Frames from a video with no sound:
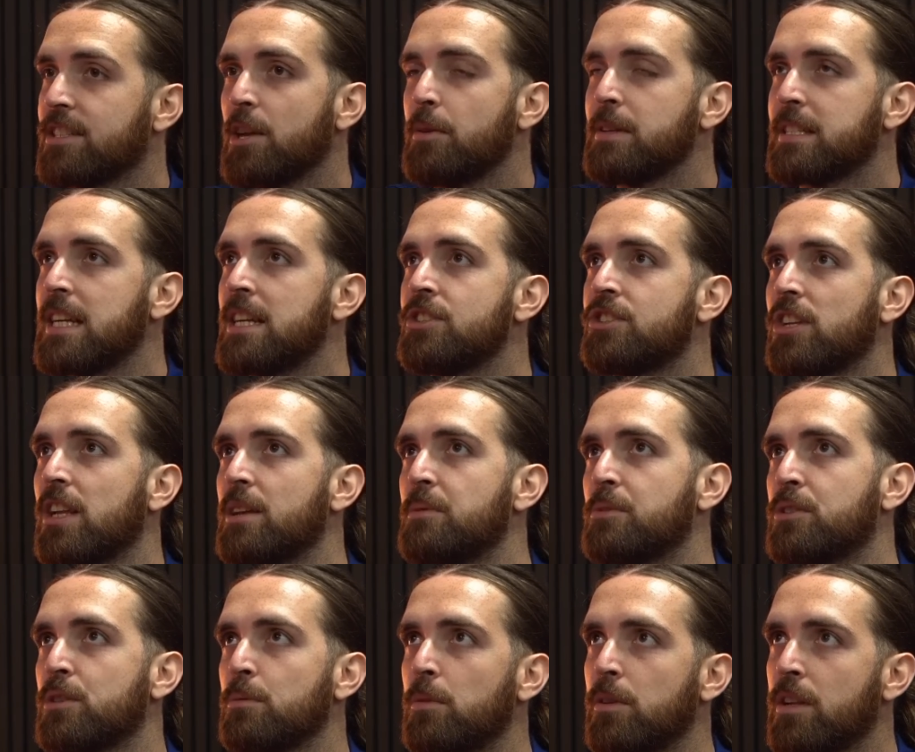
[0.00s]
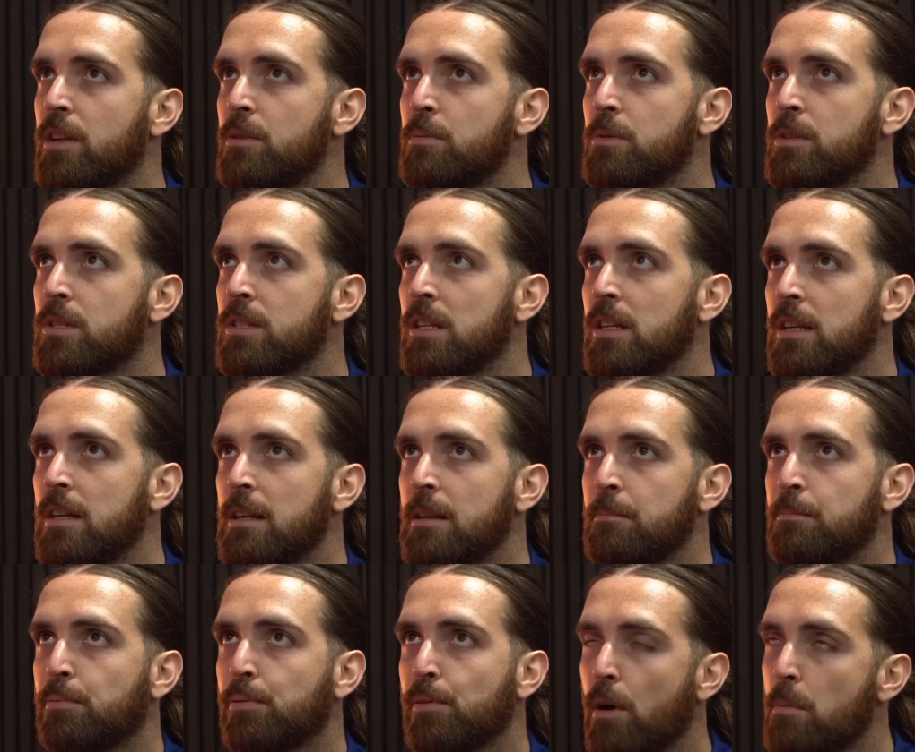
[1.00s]
So essentially, it was someone who was
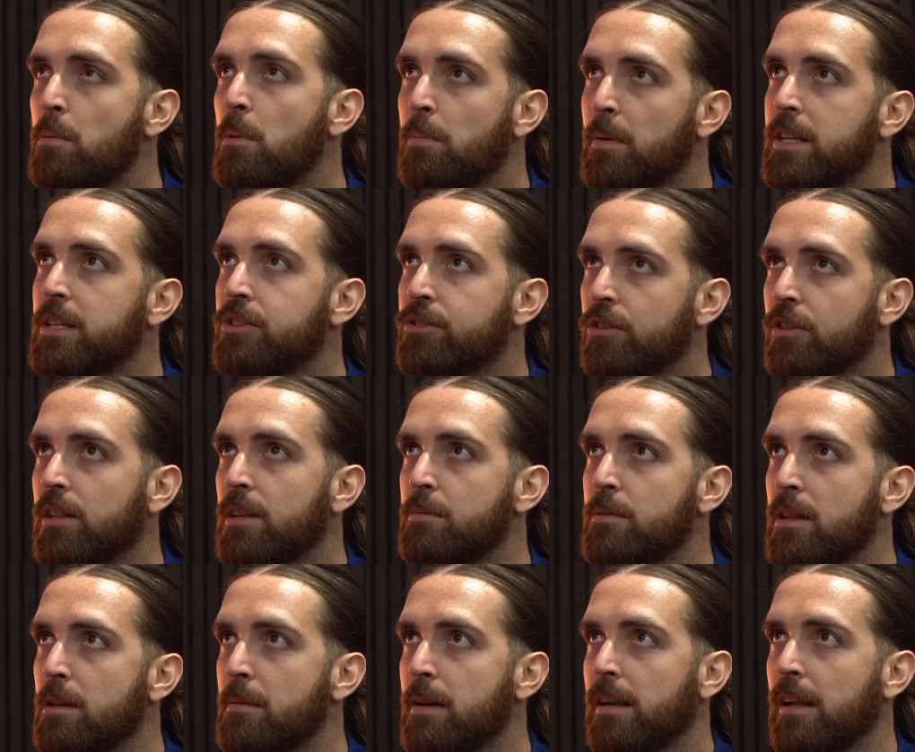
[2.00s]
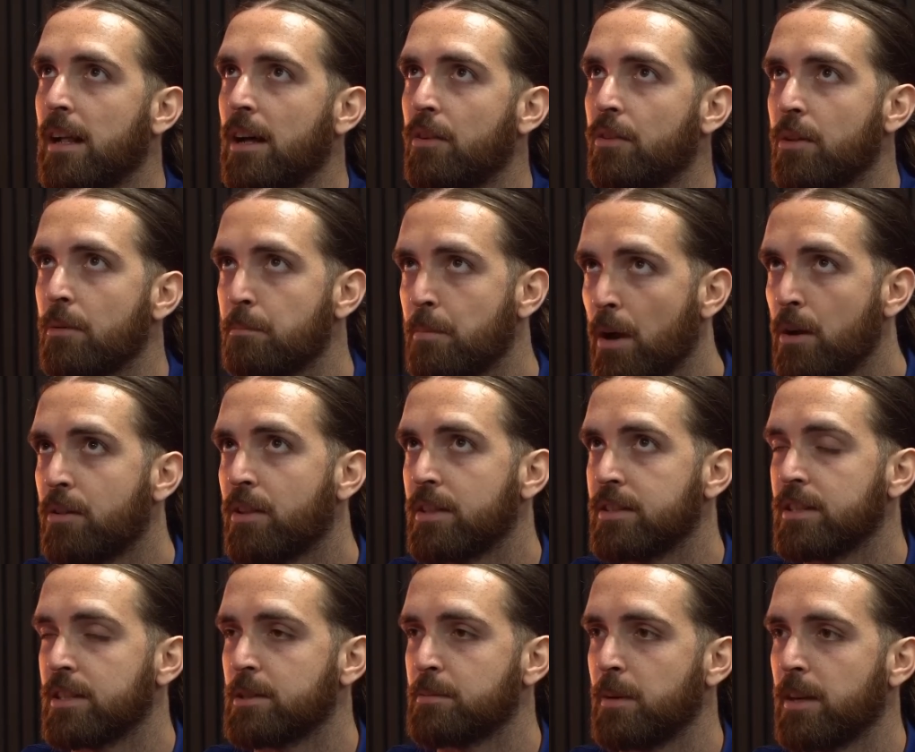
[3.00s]
probably struggling with their mental health at both
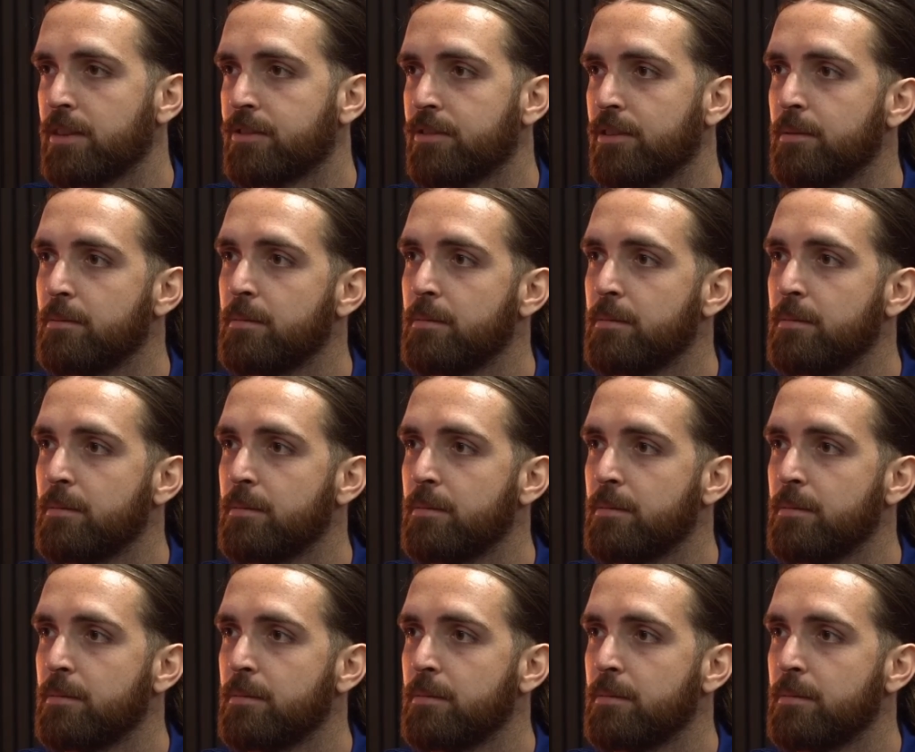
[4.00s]
ends of the spectrum.